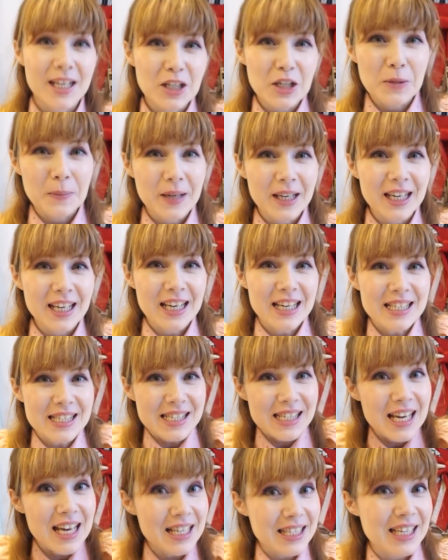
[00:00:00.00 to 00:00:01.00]
YouTube
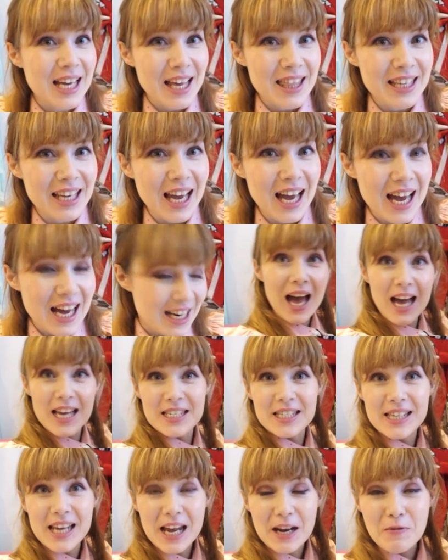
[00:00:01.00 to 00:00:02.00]
kittens, it's Cathy Cat, and
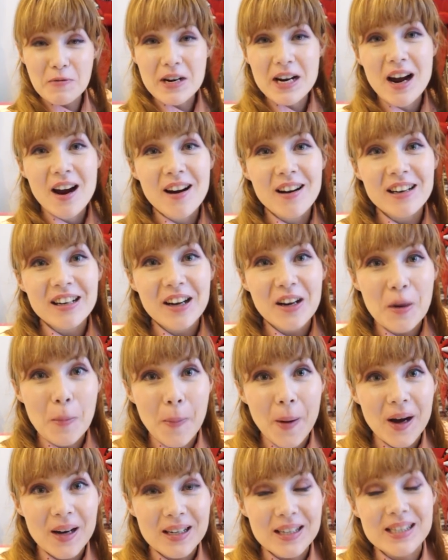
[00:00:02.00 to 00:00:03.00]
today we are gonna
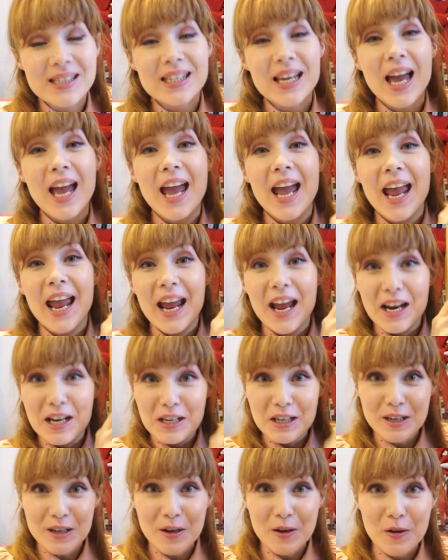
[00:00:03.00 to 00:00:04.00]
box a
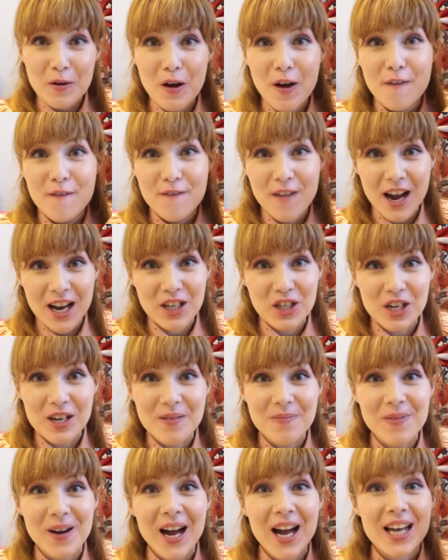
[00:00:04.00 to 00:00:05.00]
new
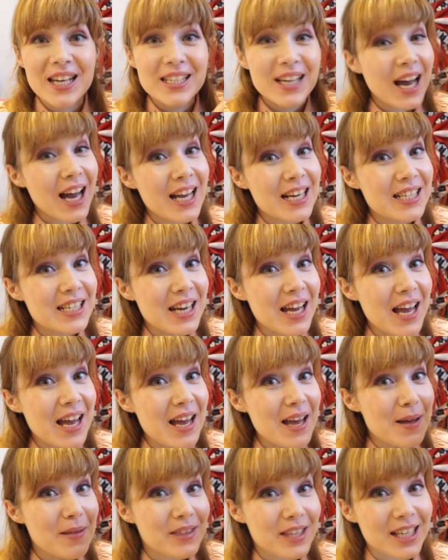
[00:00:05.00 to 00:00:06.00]
fashion brand
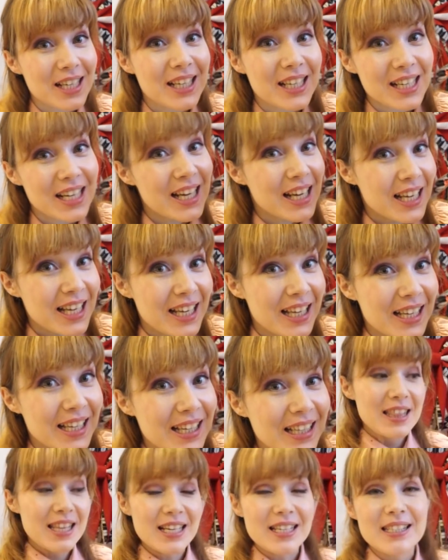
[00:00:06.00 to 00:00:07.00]
item.
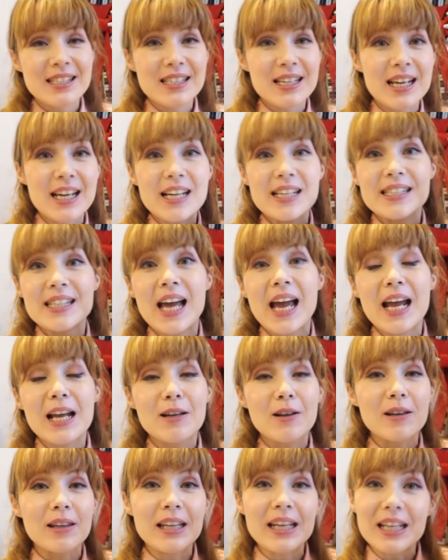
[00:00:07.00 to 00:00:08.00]
Da-da-da-da. This is a
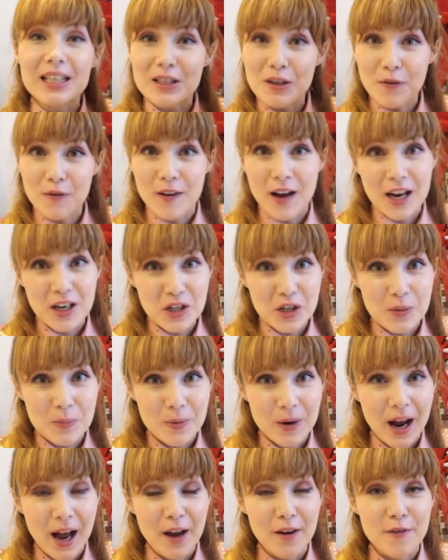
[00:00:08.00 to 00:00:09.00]
Lolita fashion
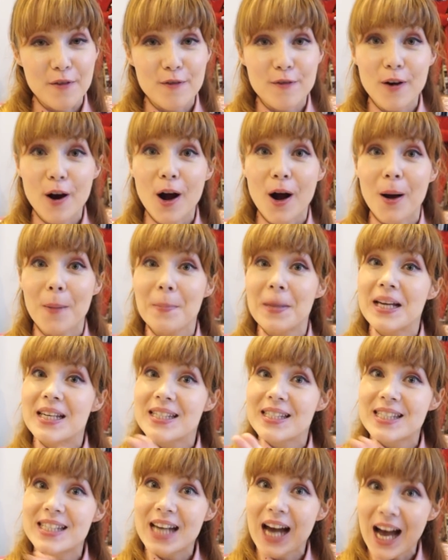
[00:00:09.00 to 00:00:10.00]
brand from
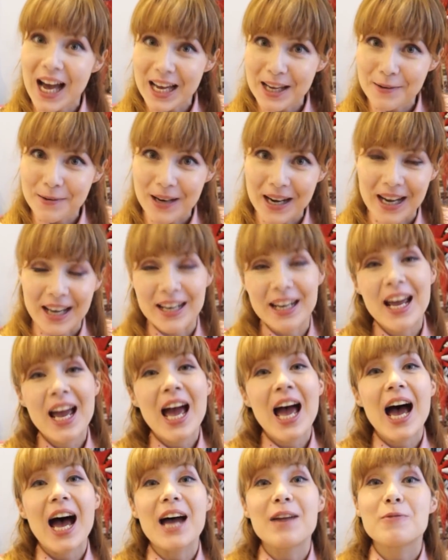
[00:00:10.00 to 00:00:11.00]
Taiwan,
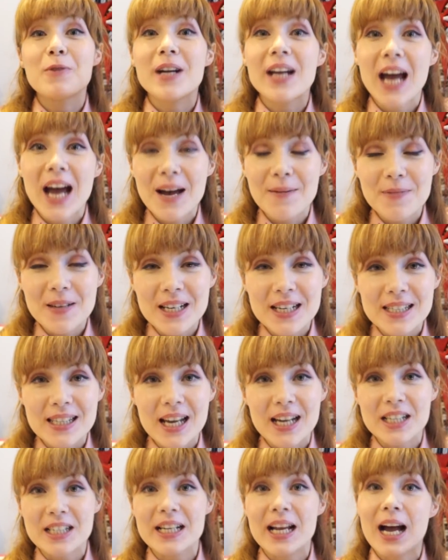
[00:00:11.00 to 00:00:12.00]
and what happened is
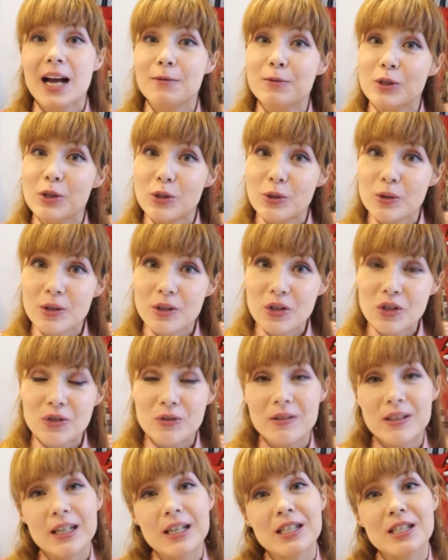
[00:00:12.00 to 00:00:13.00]
actually I was doing
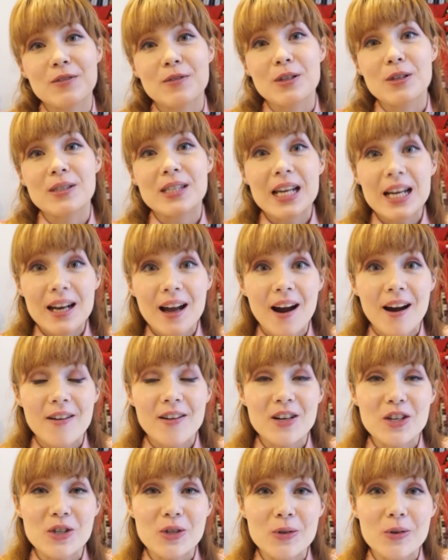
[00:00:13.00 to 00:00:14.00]
street interviews in
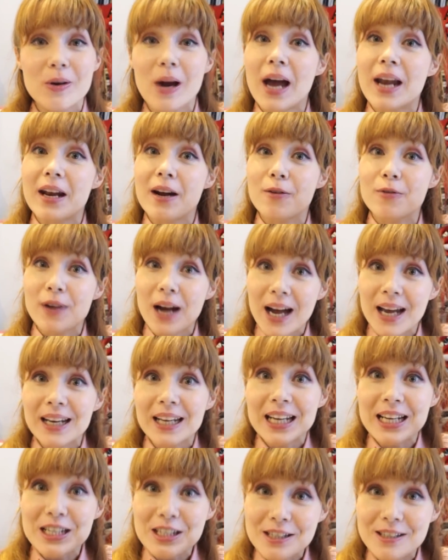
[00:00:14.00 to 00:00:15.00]
Harajuku and I
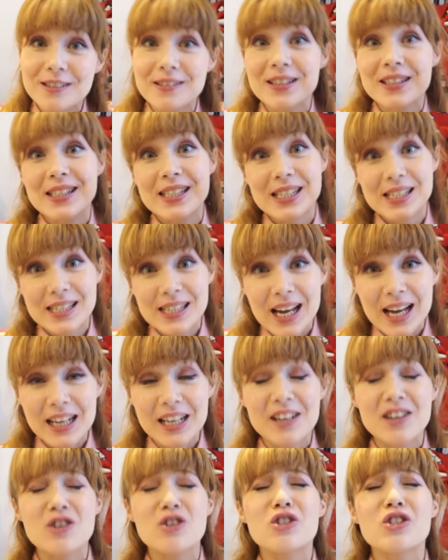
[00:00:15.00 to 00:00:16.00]
ran into the
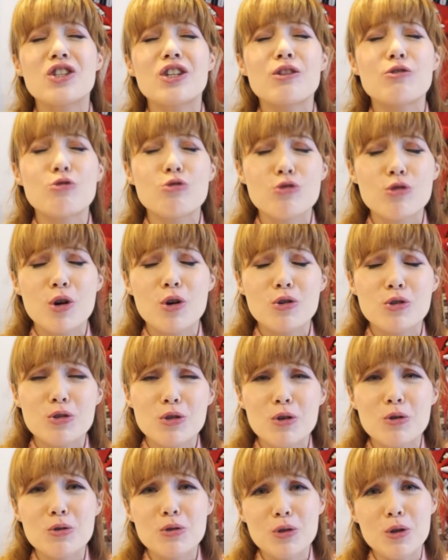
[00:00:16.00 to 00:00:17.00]
designer and she's so
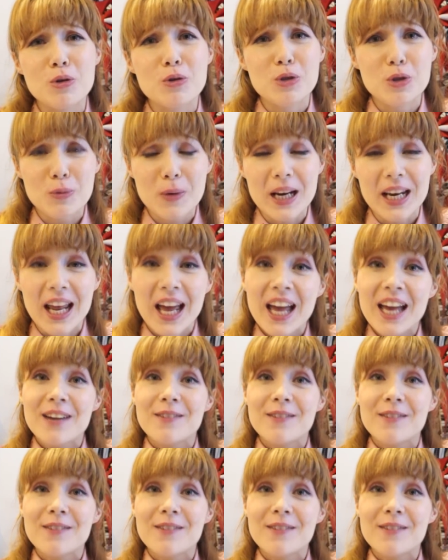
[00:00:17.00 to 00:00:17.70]
sweet.